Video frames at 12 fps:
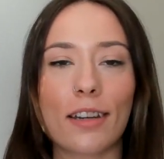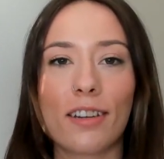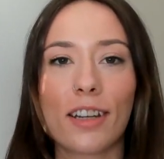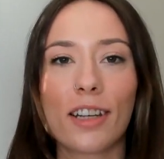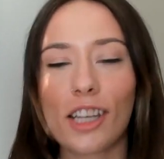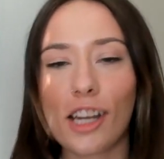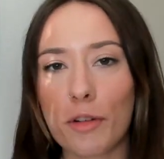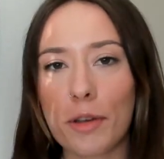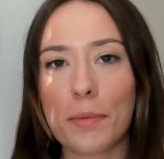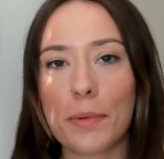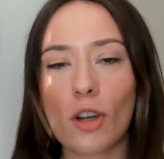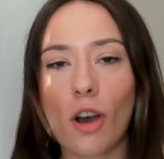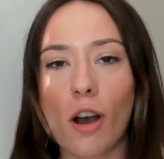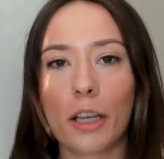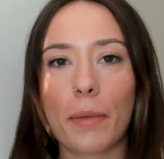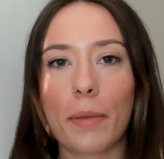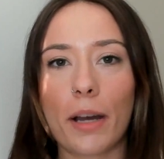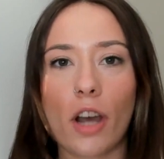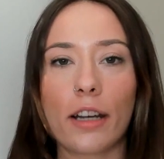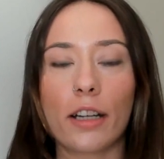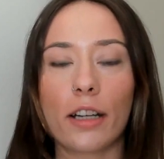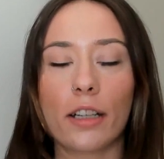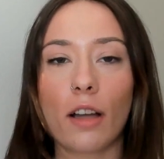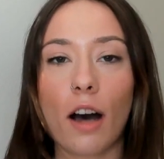And, we've been talking about
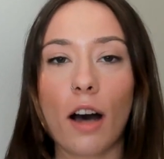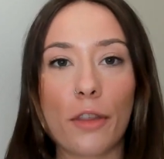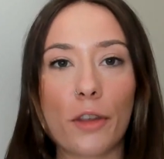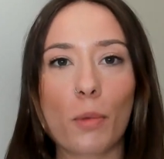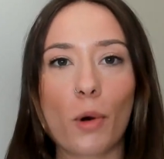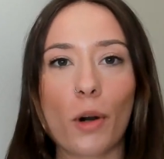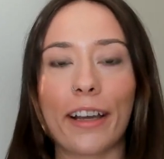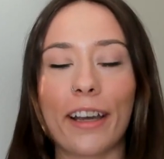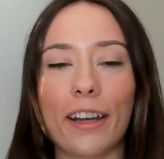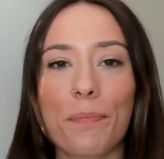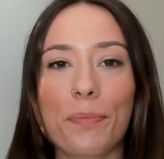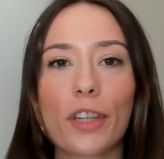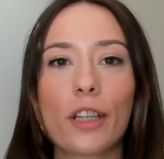China a lot this morning, and